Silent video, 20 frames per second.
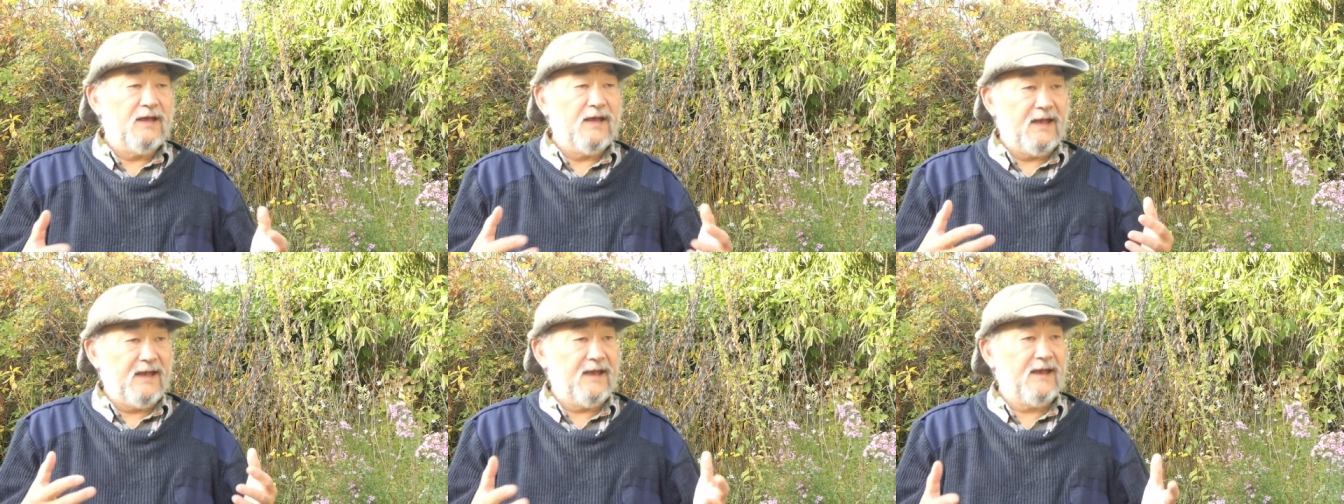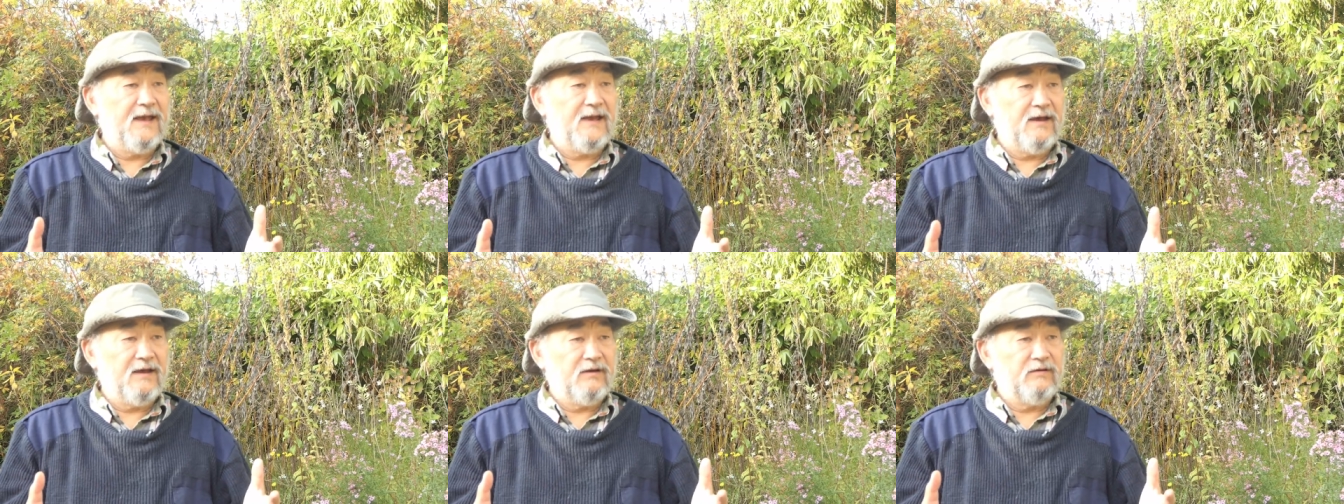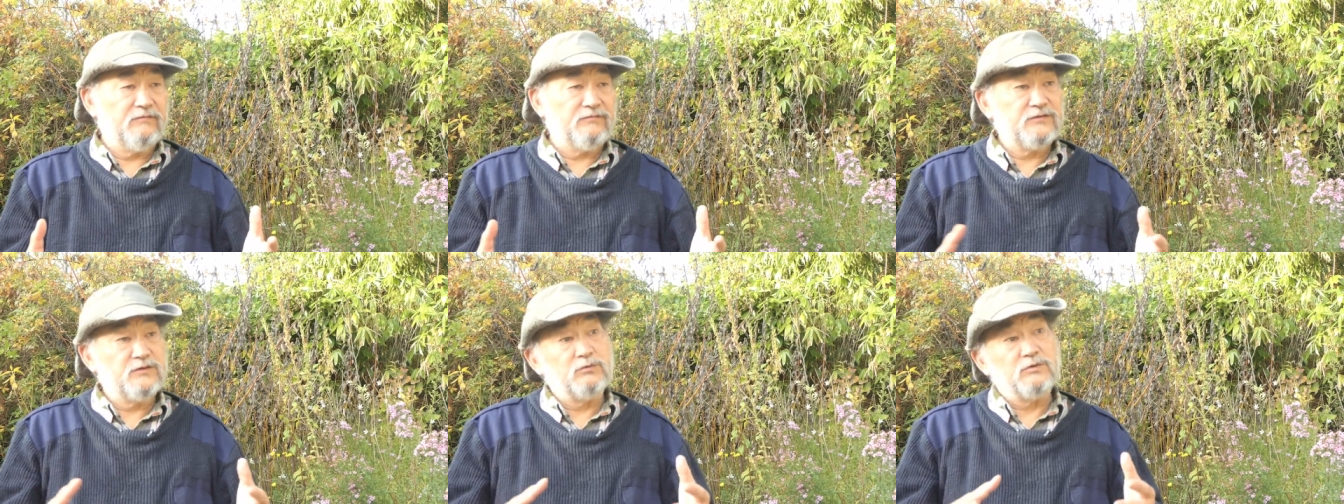
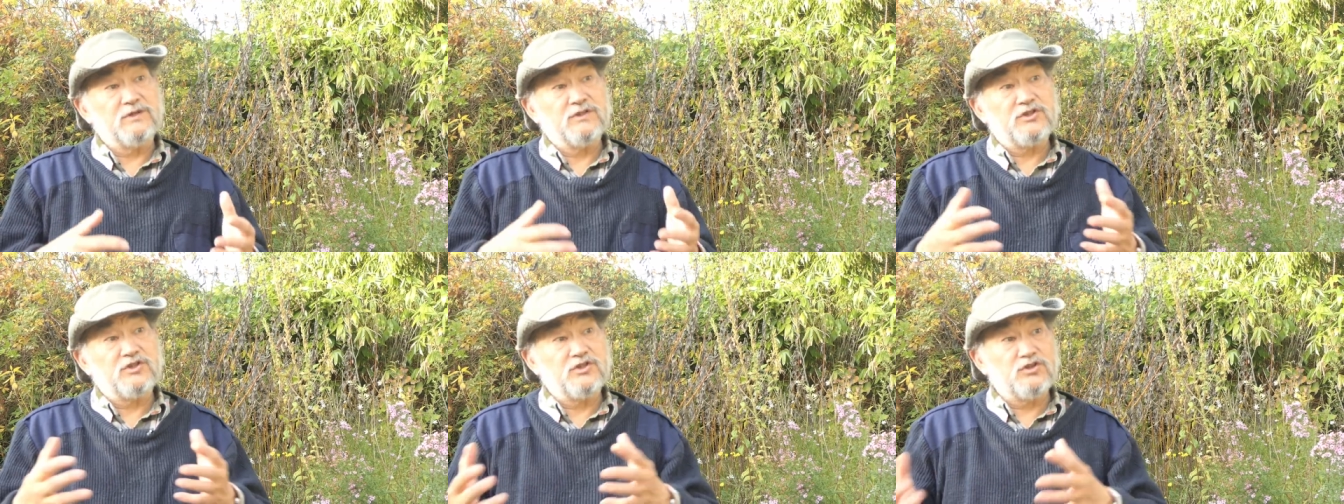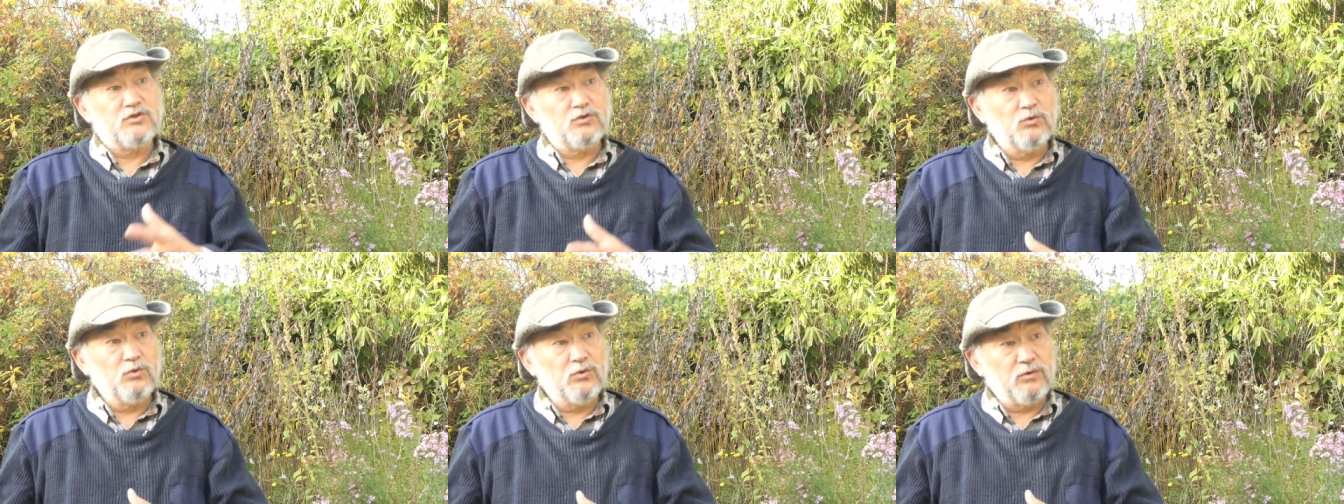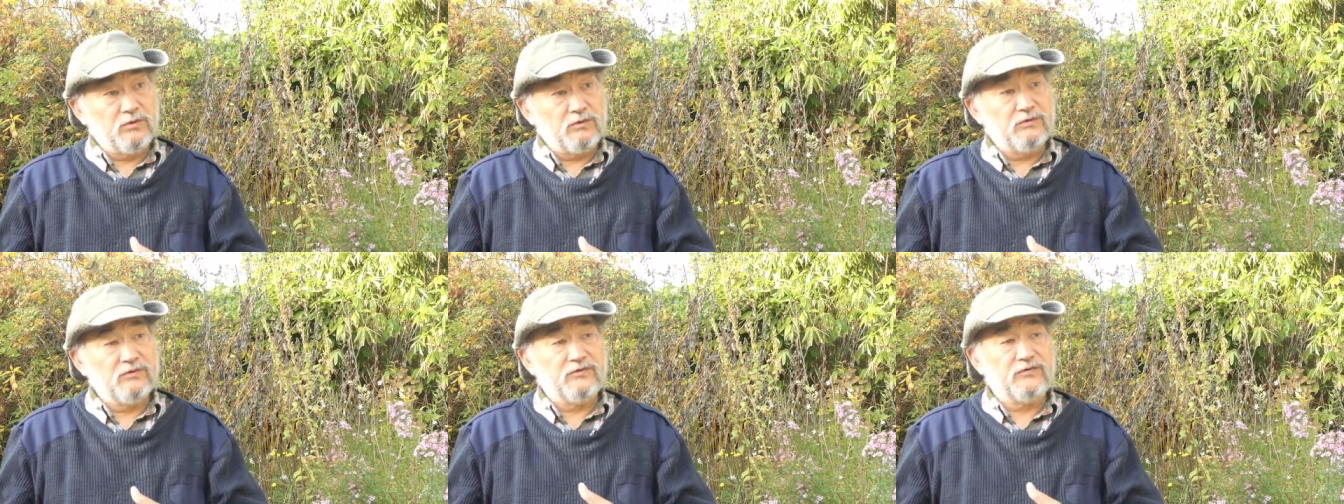have to
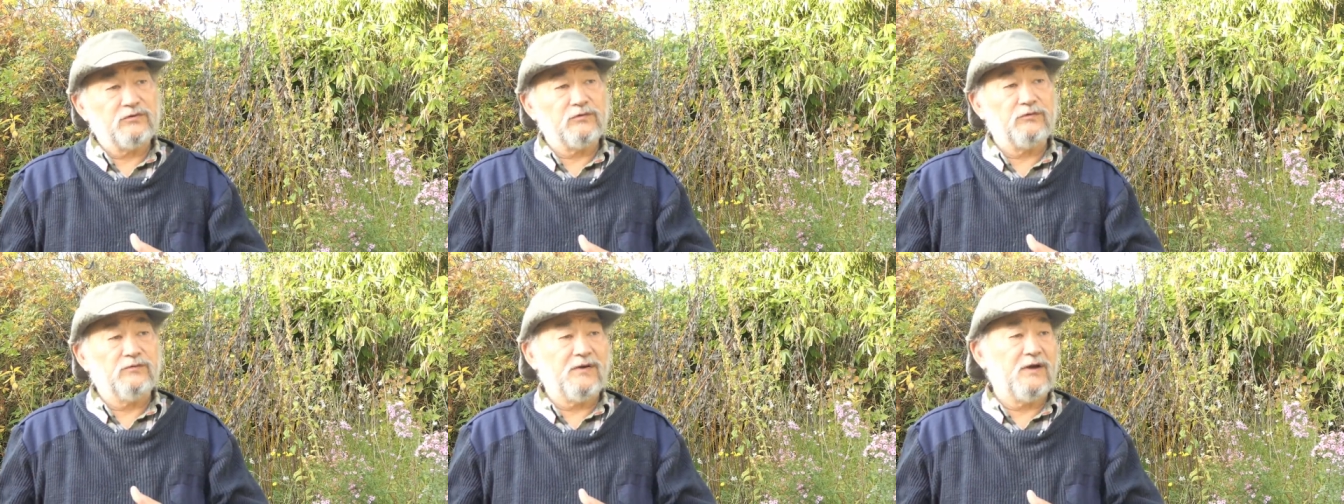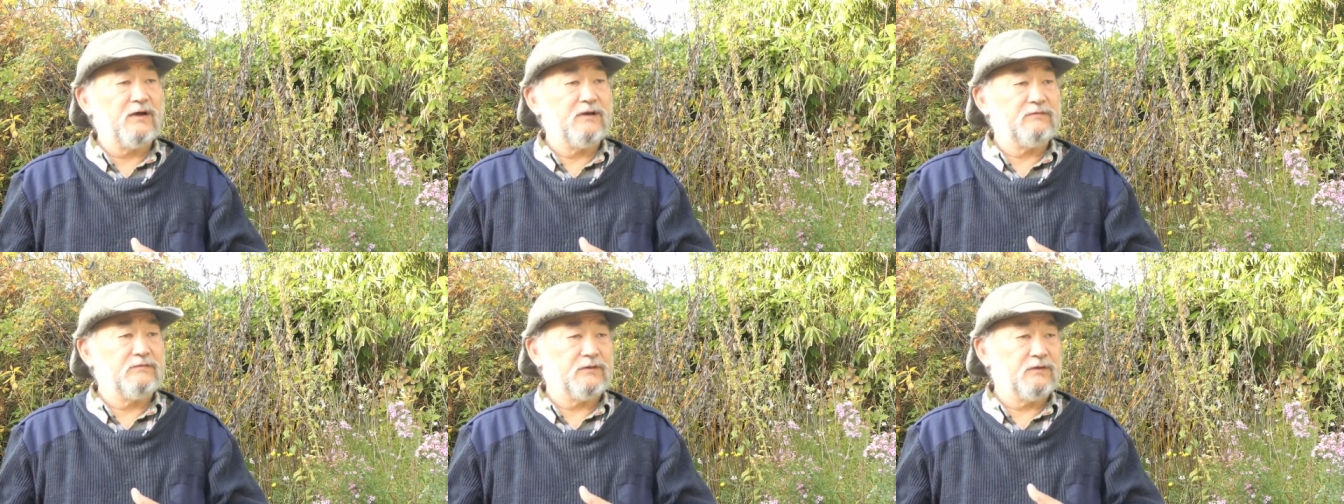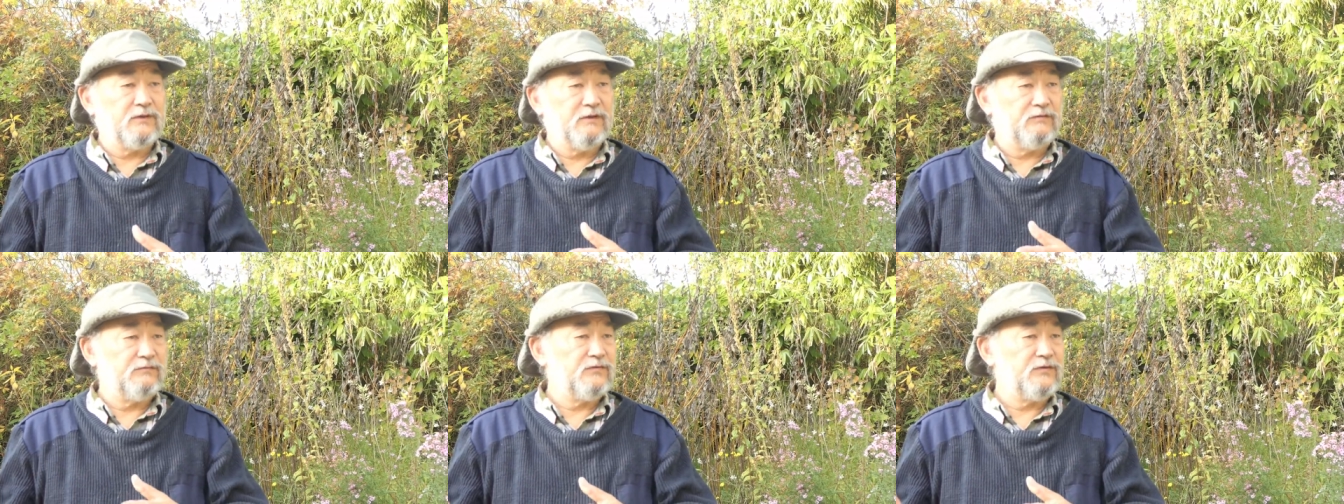ensure the
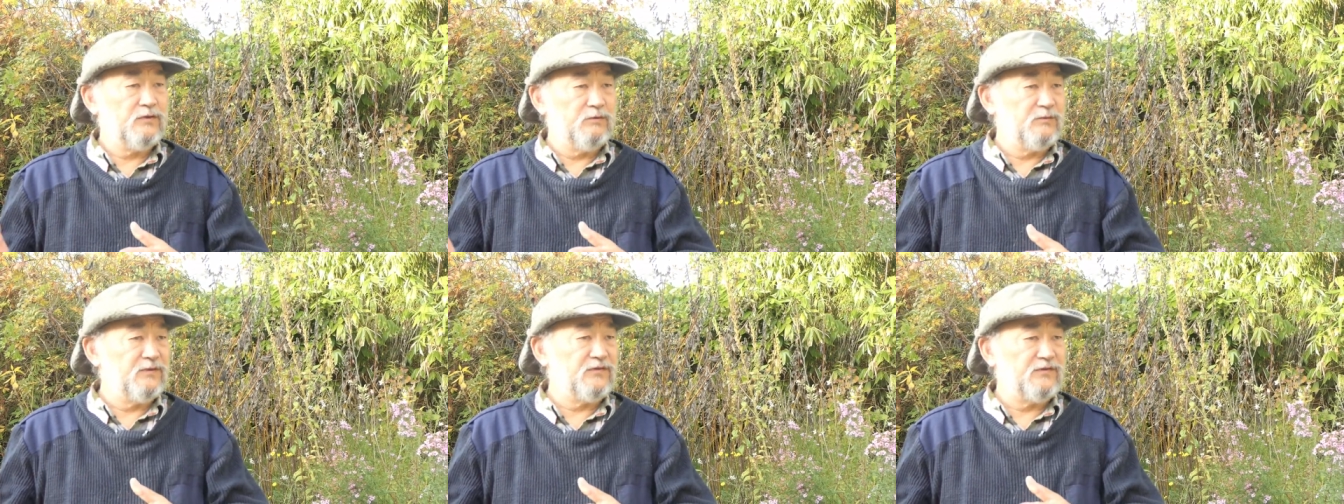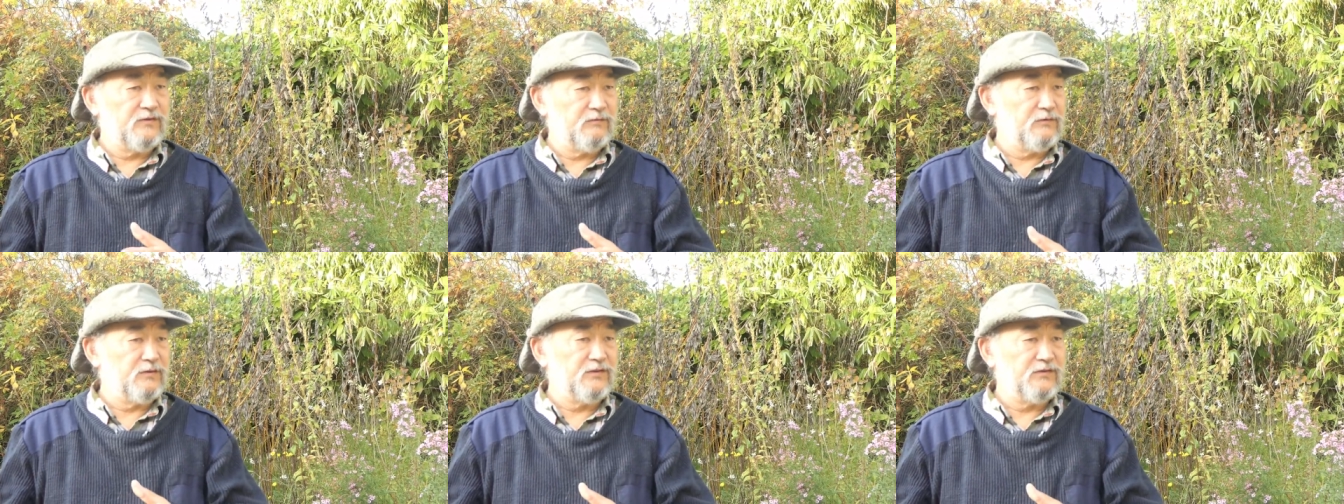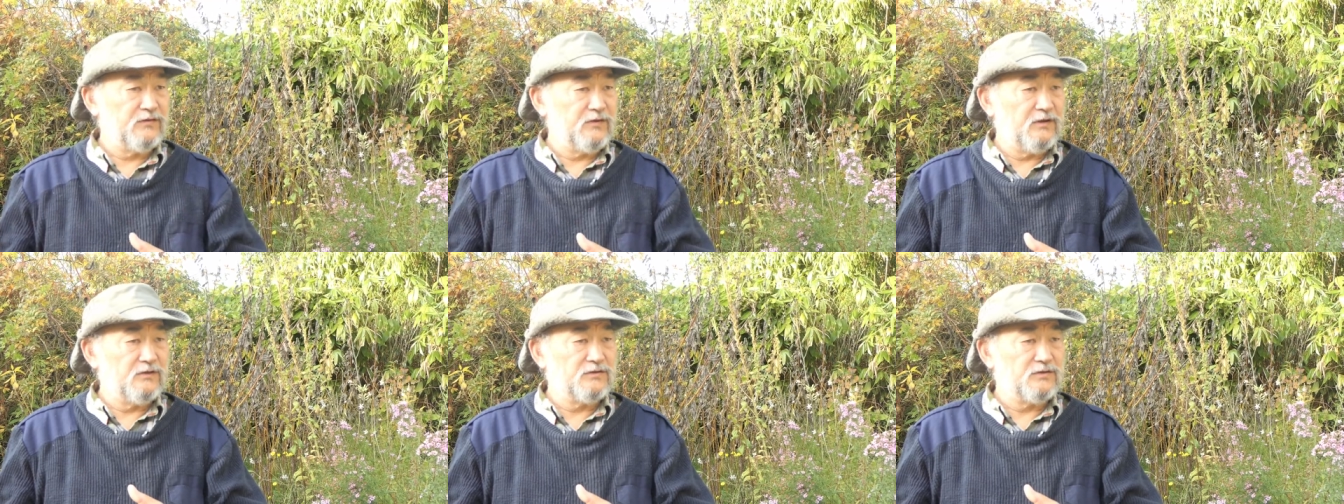survival of human
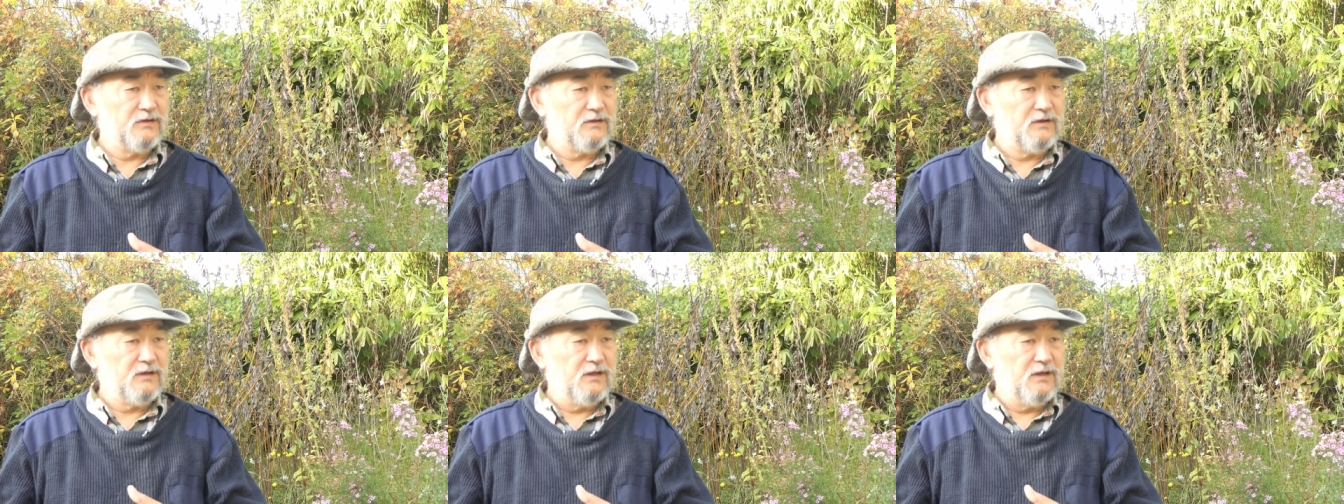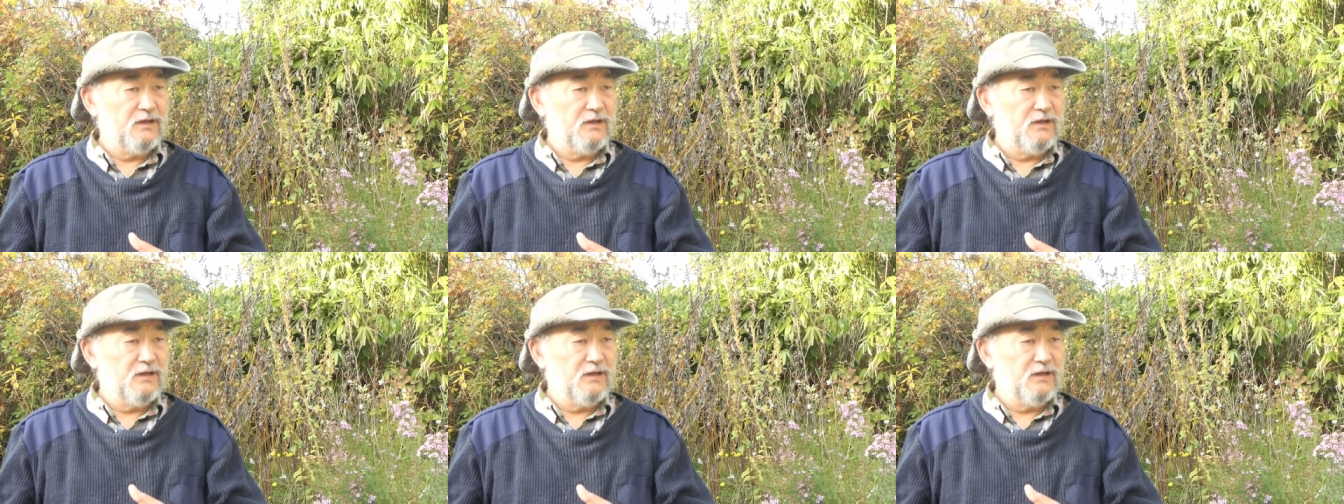civilization.